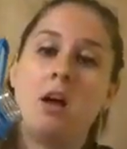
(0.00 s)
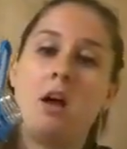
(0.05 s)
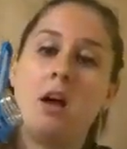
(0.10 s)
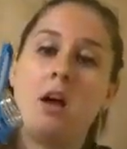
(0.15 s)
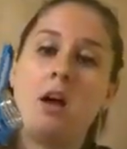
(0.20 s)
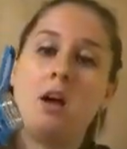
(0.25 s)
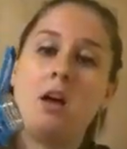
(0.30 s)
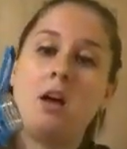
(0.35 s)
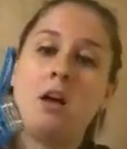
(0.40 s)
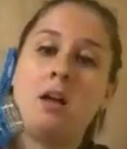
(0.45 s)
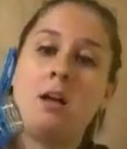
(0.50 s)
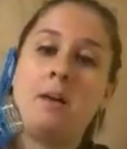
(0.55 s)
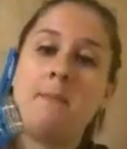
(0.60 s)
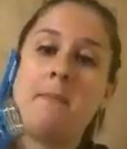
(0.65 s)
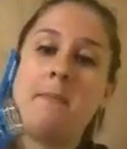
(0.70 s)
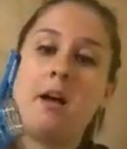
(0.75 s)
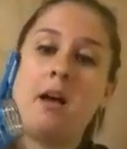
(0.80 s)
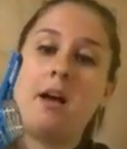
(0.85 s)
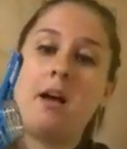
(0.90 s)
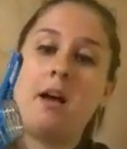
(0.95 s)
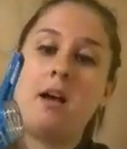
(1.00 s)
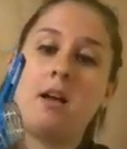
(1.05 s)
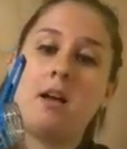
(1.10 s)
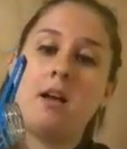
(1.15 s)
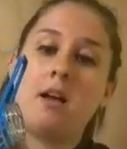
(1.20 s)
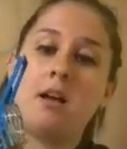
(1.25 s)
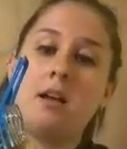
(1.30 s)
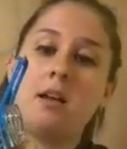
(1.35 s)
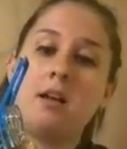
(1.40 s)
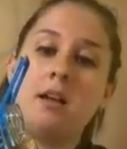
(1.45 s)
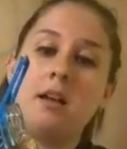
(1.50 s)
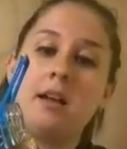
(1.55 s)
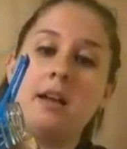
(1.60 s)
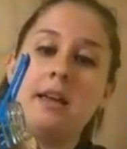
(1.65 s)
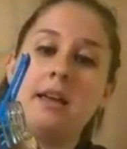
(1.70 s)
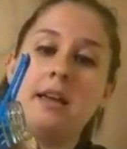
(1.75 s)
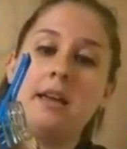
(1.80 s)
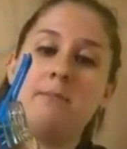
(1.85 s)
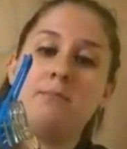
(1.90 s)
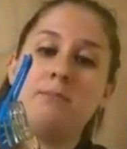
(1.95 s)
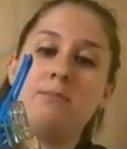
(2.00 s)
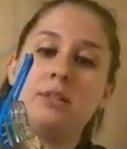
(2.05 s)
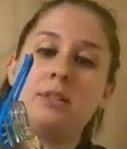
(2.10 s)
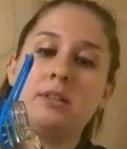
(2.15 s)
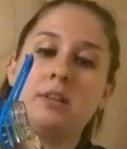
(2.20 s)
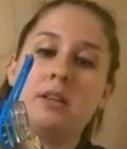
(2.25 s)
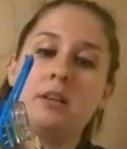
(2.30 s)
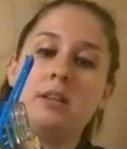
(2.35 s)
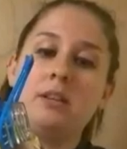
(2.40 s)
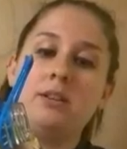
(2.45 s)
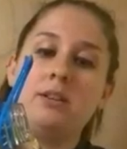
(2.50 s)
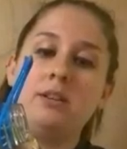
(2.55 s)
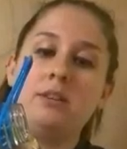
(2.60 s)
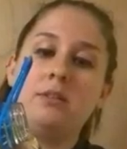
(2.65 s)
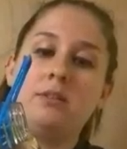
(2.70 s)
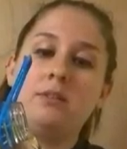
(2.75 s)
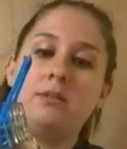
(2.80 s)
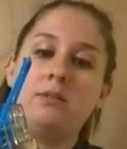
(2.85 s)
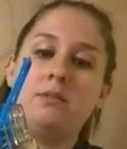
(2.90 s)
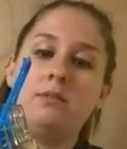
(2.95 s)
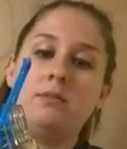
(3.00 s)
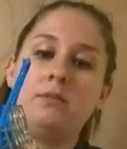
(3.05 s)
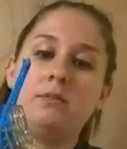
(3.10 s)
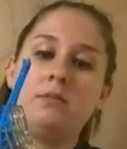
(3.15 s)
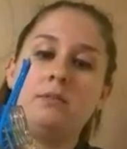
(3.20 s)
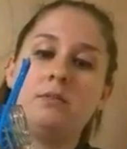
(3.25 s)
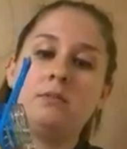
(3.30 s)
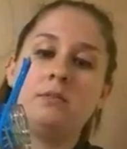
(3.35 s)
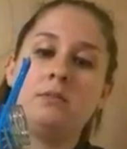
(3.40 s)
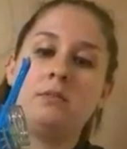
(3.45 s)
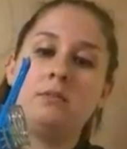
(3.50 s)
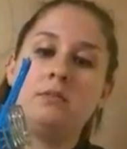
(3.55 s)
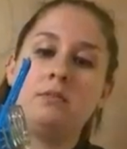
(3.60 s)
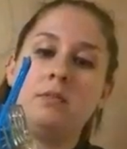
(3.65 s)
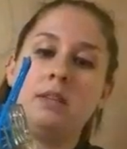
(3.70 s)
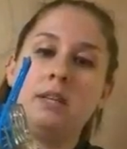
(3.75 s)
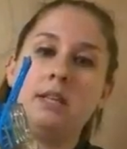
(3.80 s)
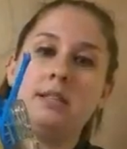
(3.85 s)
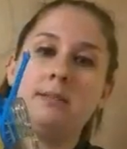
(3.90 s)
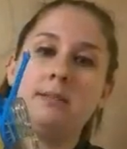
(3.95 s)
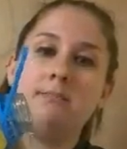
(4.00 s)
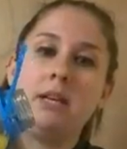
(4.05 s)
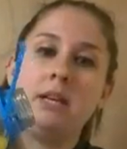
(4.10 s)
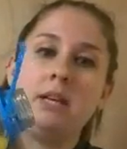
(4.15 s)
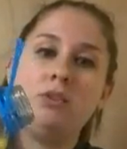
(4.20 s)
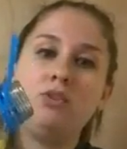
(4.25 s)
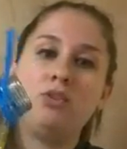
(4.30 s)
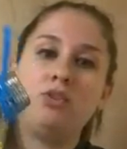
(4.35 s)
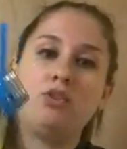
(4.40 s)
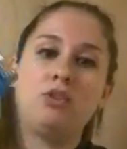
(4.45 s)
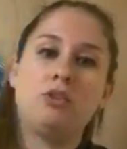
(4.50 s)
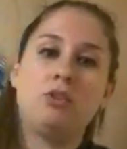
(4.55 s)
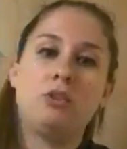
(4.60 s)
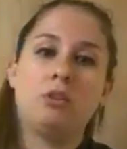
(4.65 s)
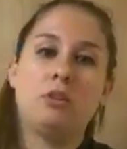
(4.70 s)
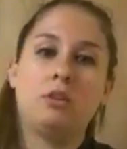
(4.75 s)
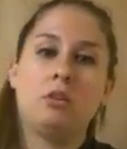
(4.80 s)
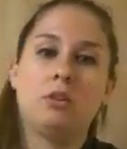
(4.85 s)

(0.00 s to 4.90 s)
I am just going to do this much